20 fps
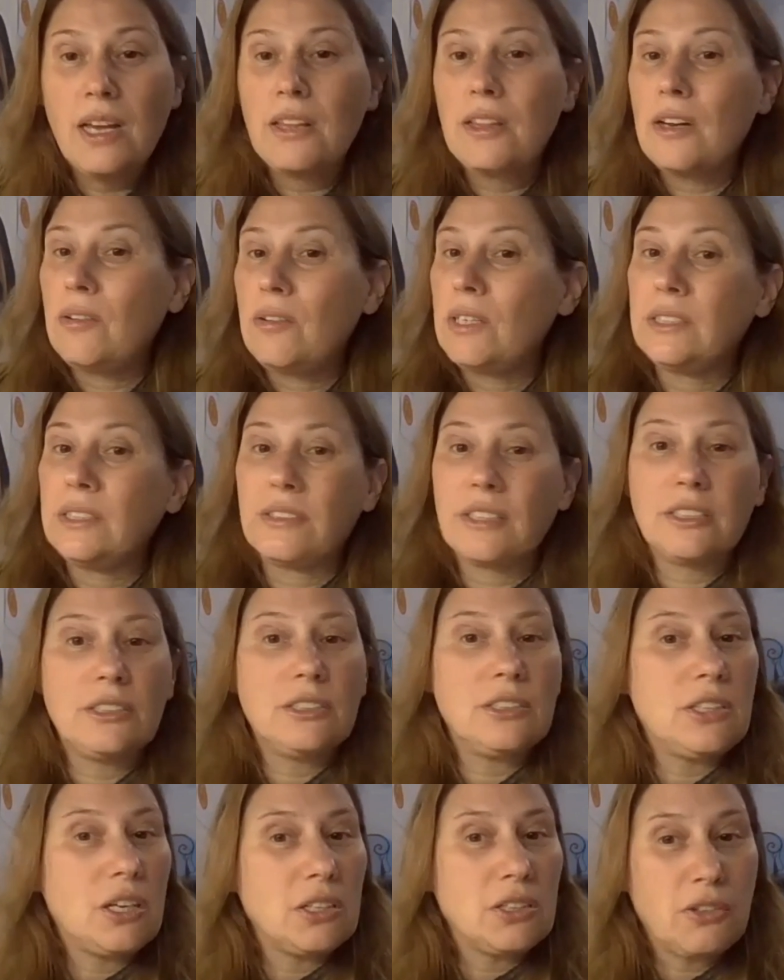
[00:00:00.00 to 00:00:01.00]
There is
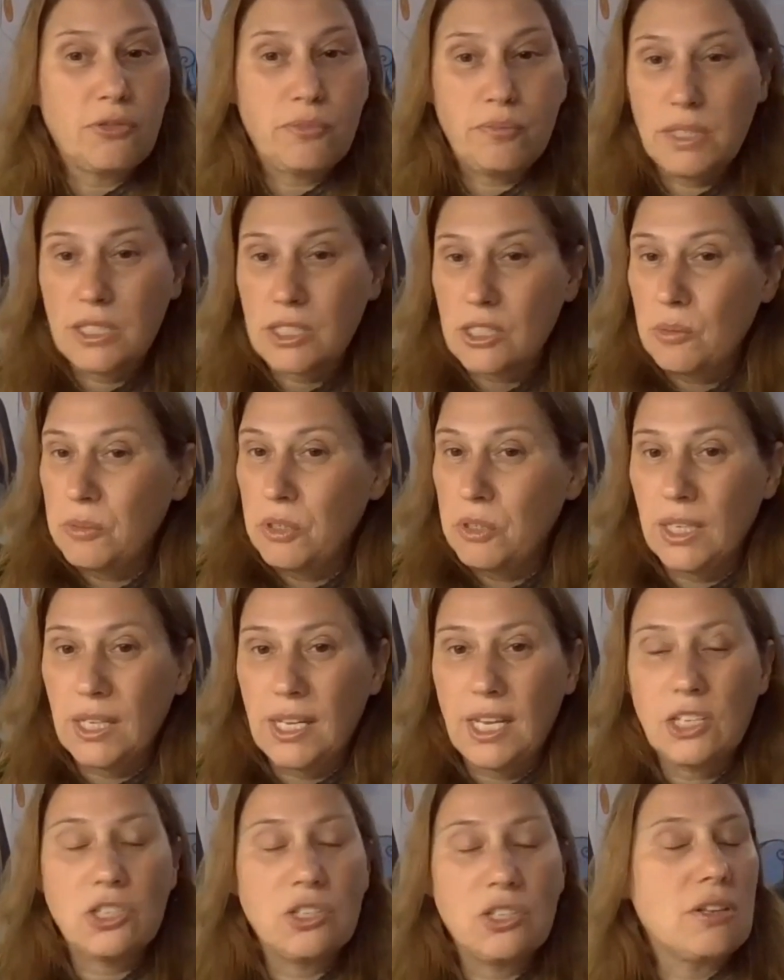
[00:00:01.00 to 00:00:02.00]
a lot of
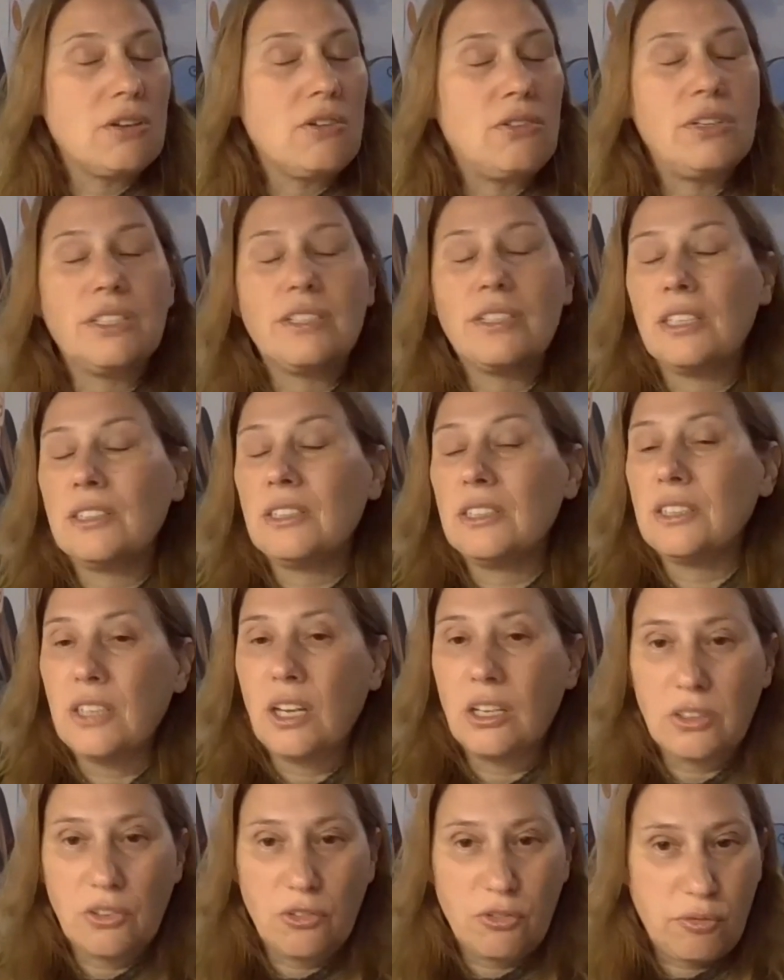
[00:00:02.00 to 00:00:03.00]
miscommunication. There is a
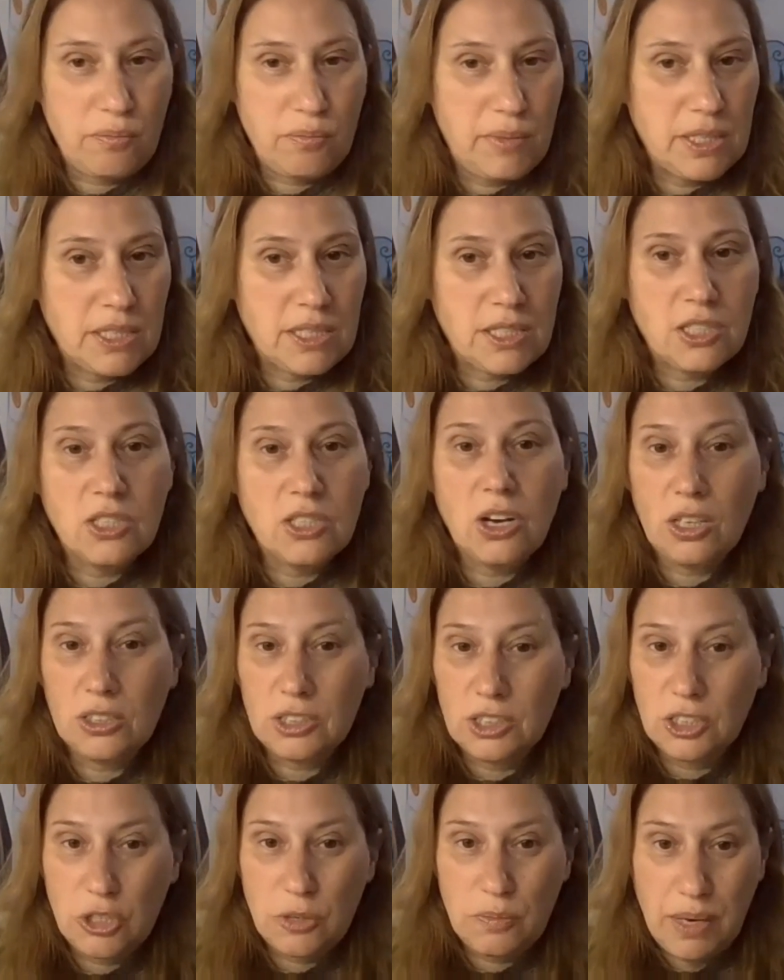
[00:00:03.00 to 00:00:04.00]
lot of
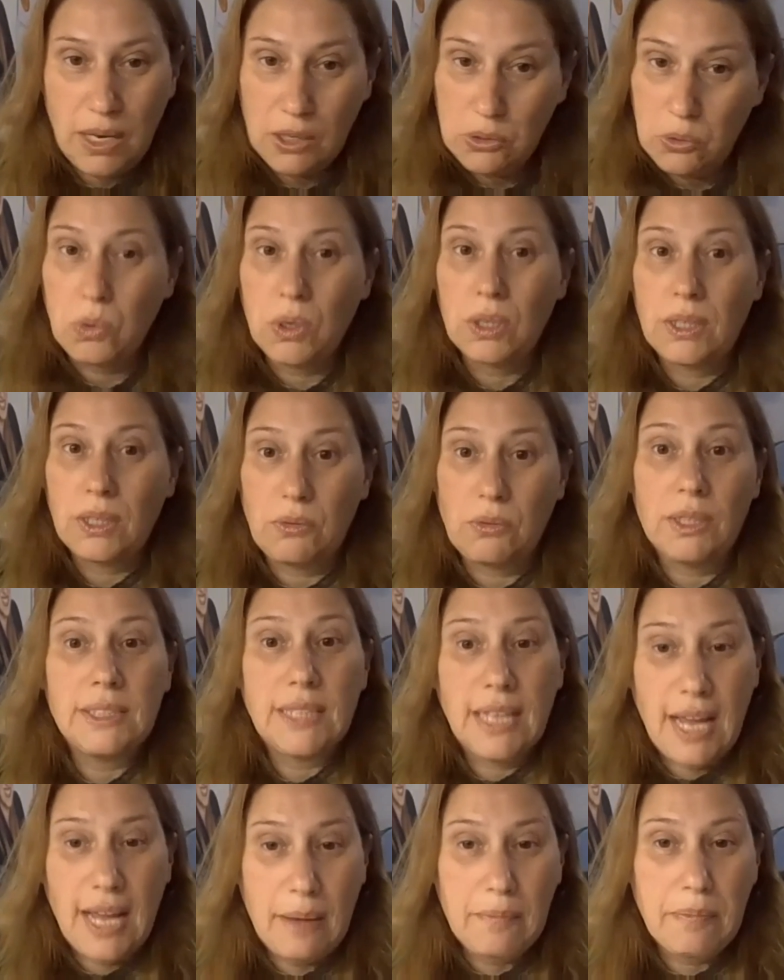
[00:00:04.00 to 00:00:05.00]
misknowledge about what
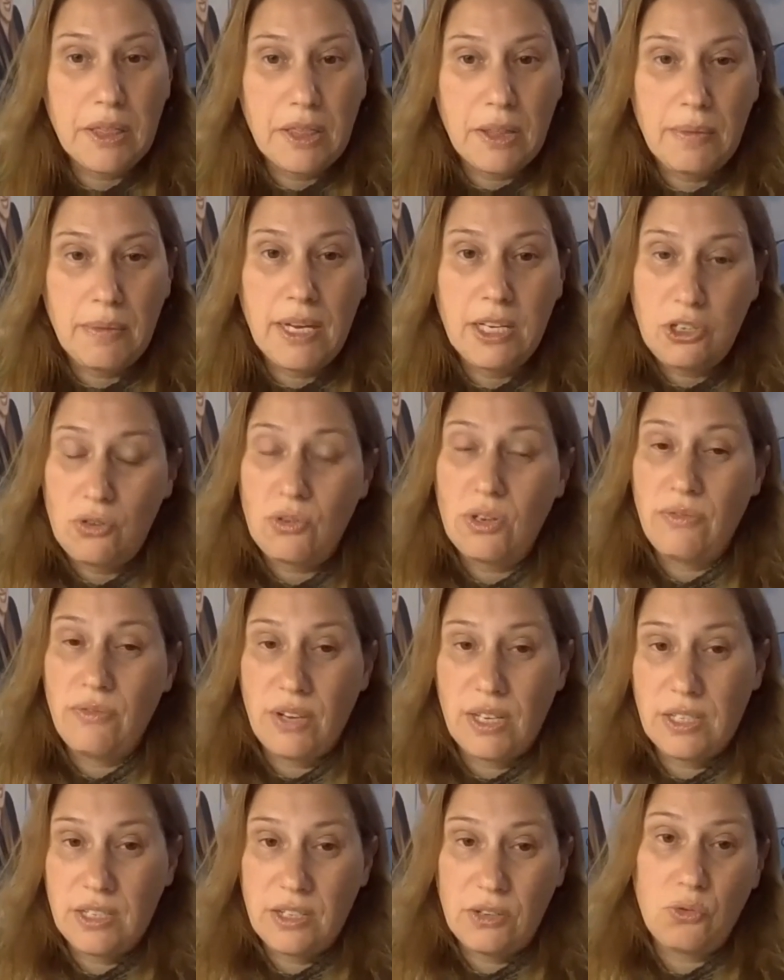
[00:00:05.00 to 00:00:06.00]
really happened, the major
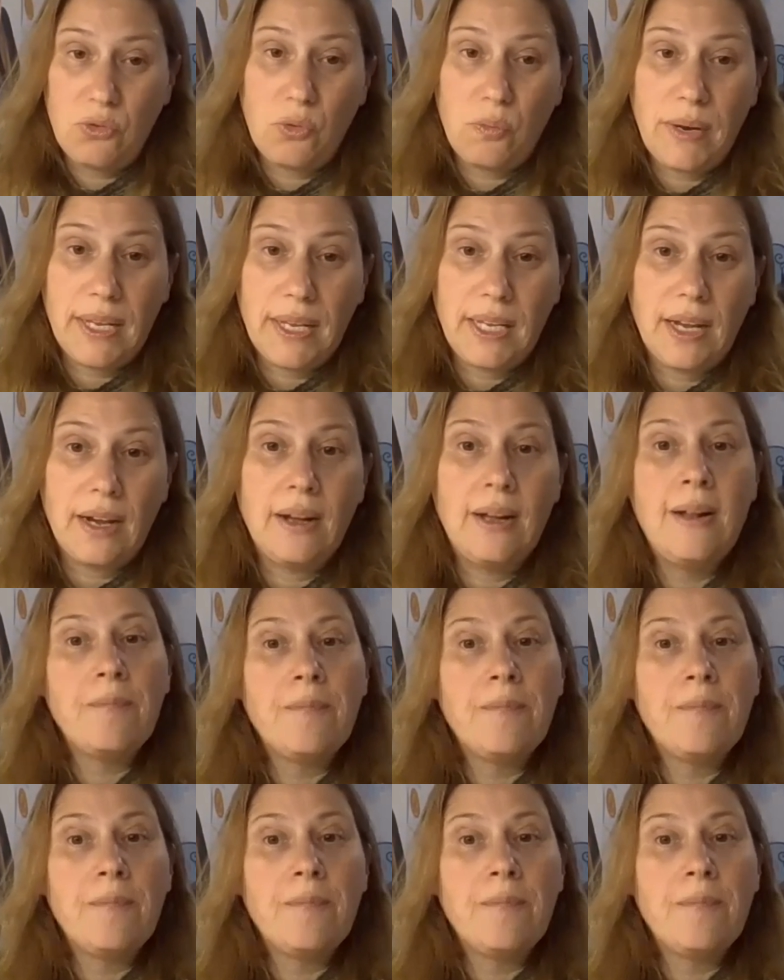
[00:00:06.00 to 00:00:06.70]
events in Romania.